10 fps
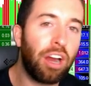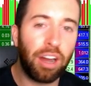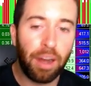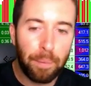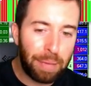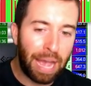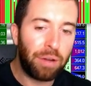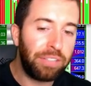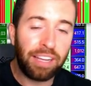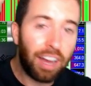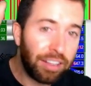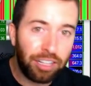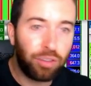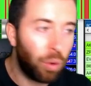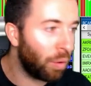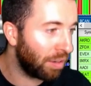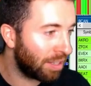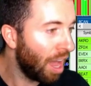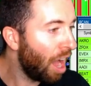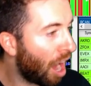are pounding on the
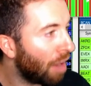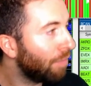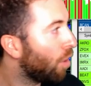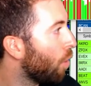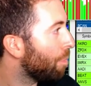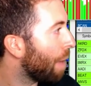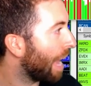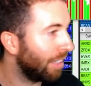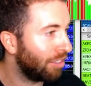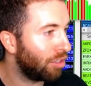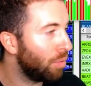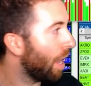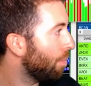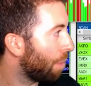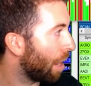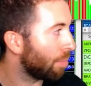doors of going back into a bear